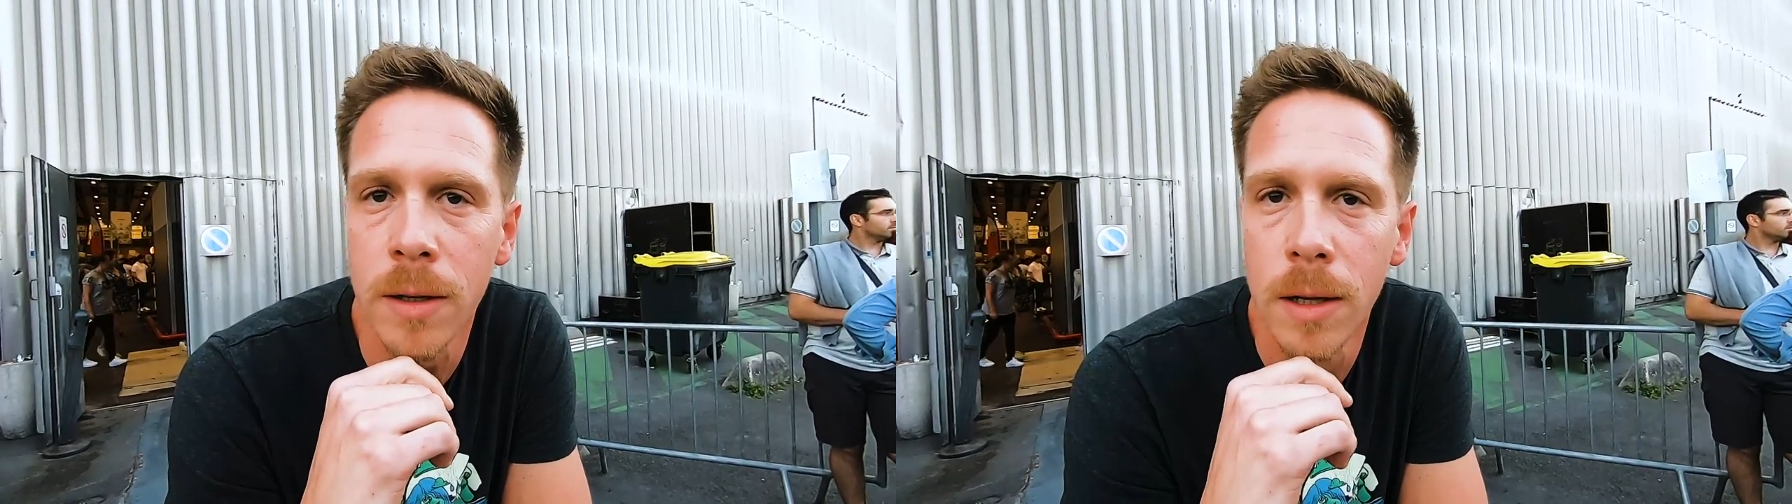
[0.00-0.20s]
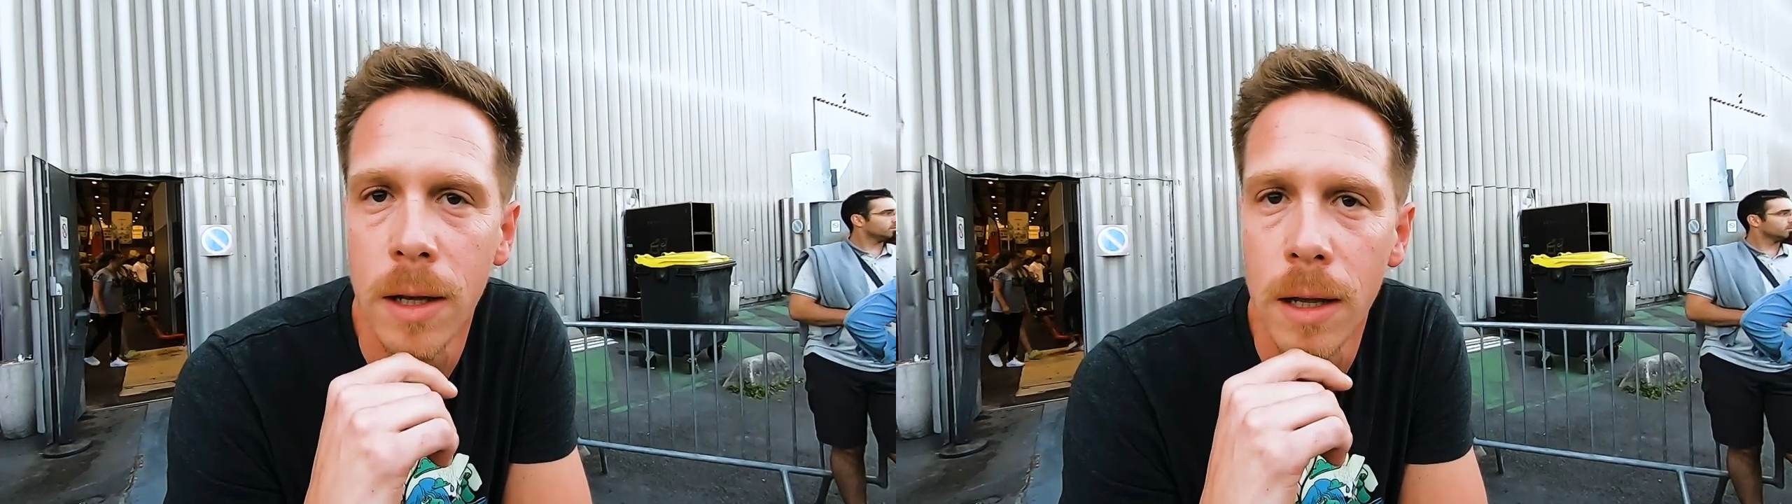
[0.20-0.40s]

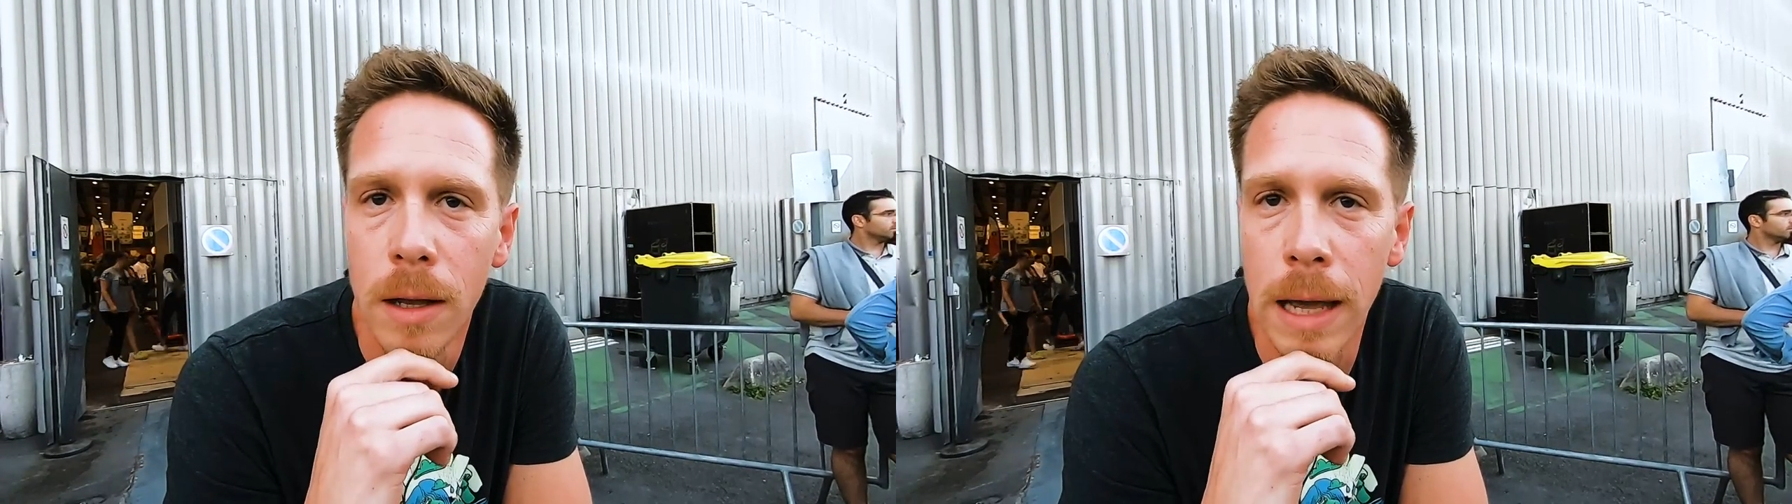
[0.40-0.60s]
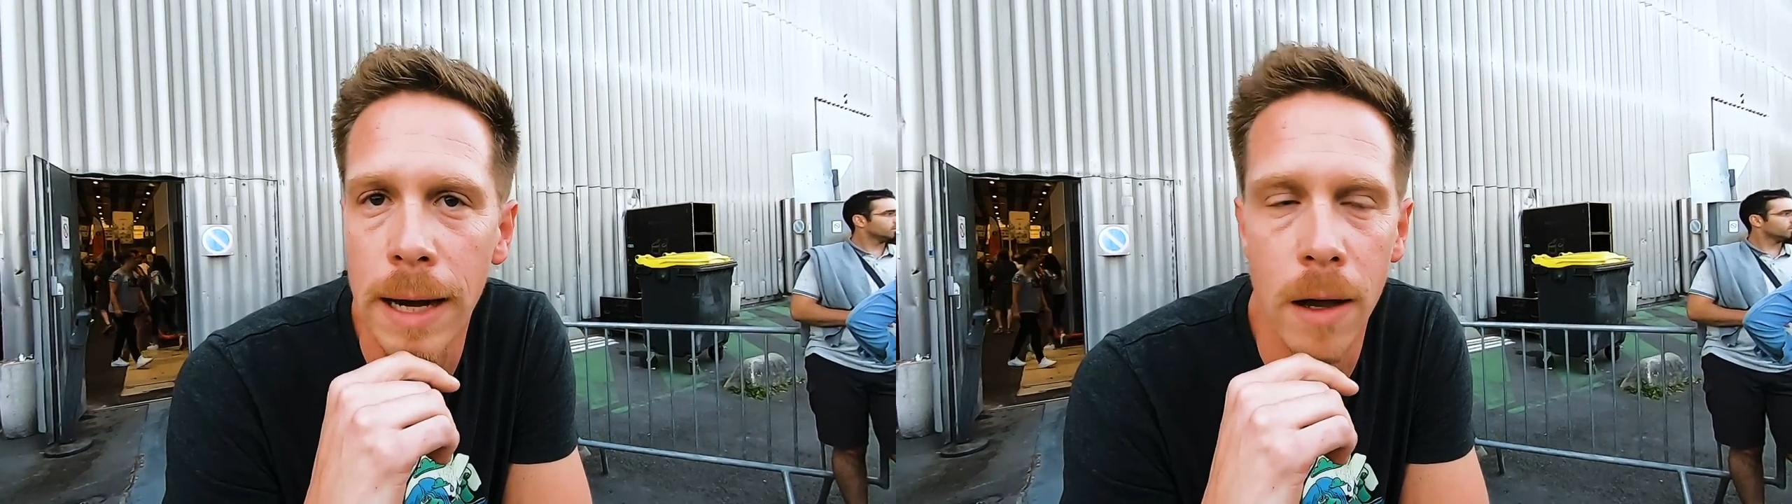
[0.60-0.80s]

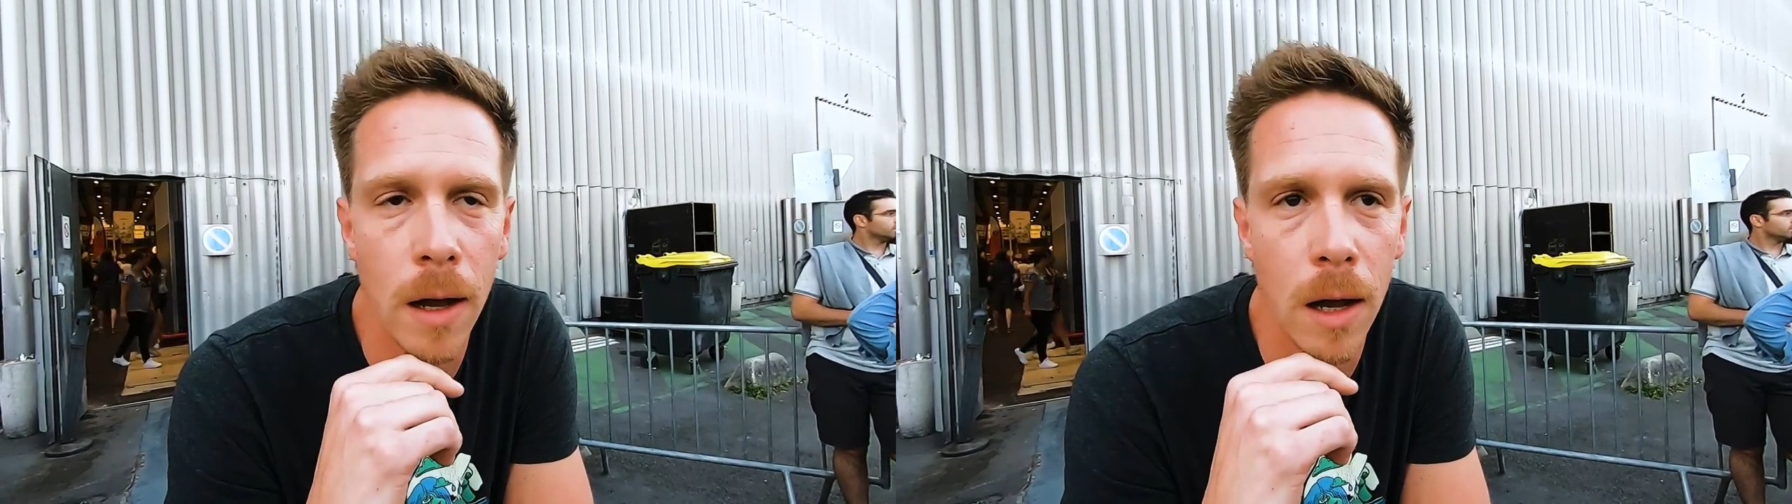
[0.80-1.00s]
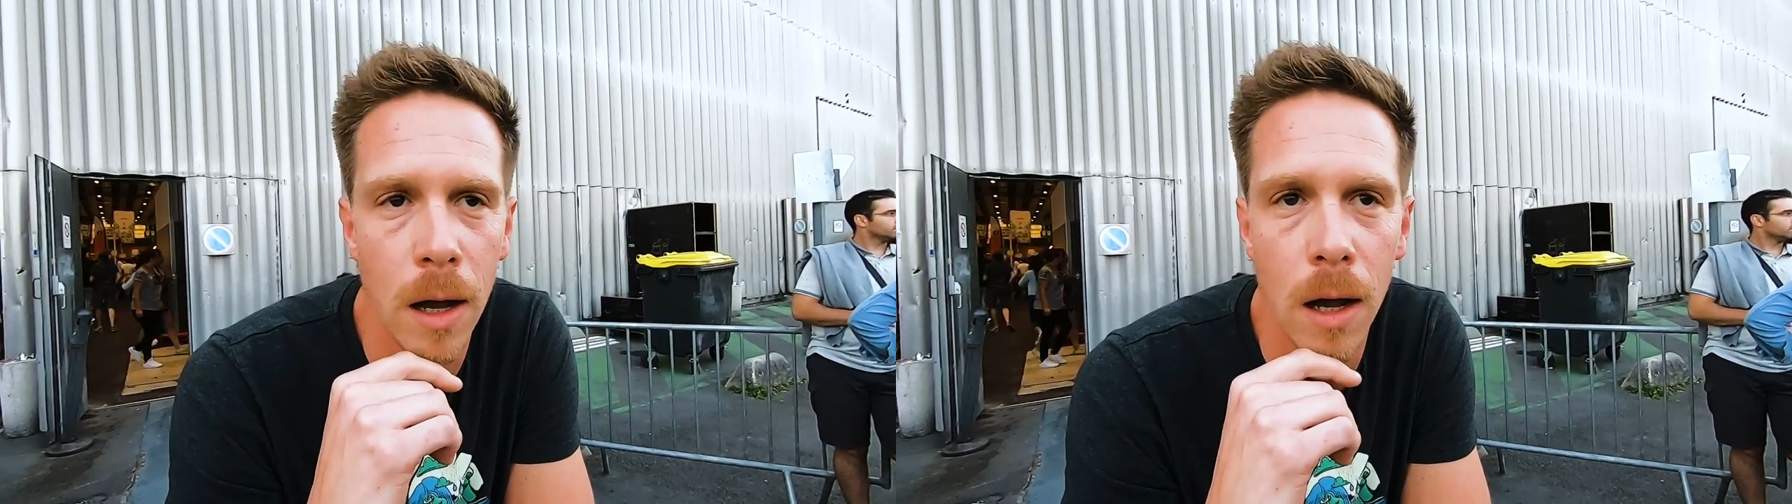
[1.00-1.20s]
and
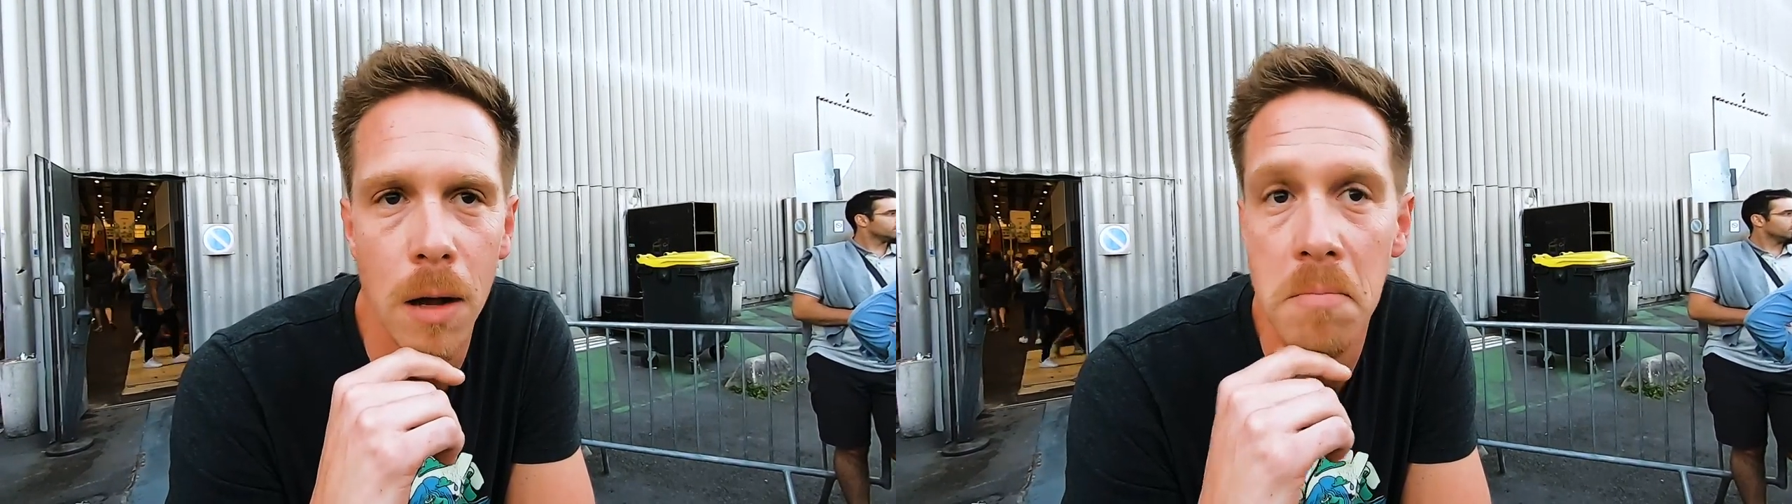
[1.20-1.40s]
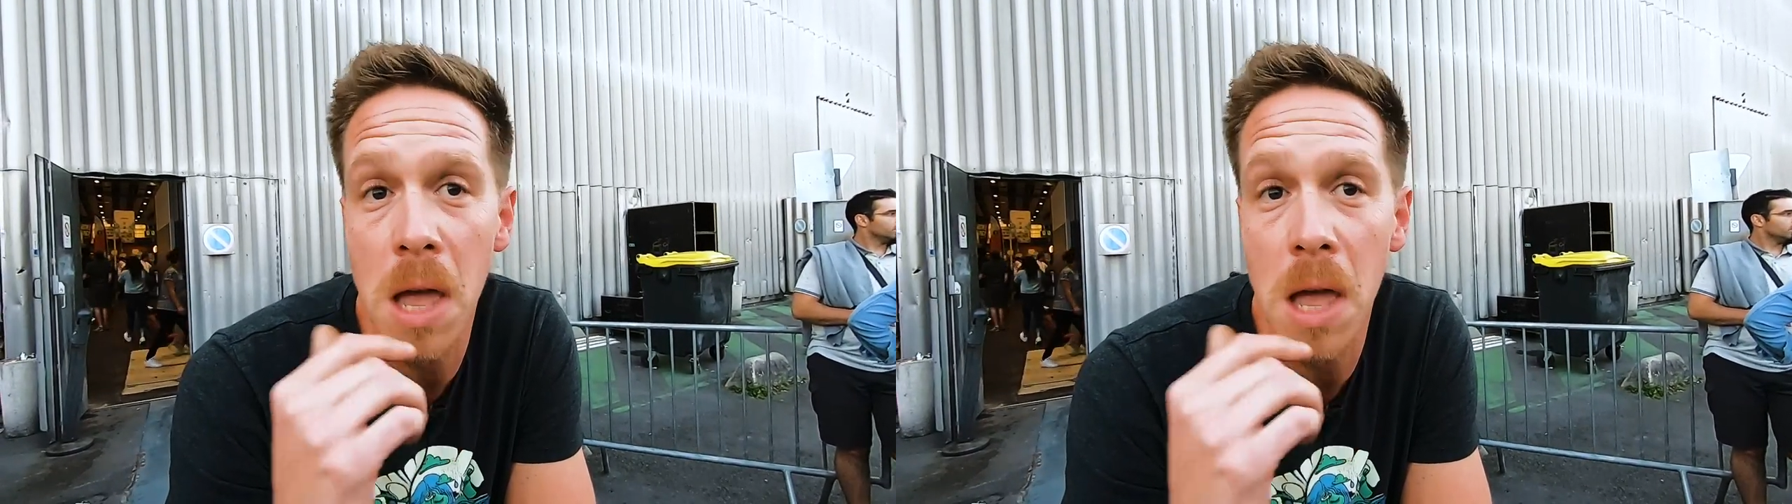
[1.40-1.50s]
uh,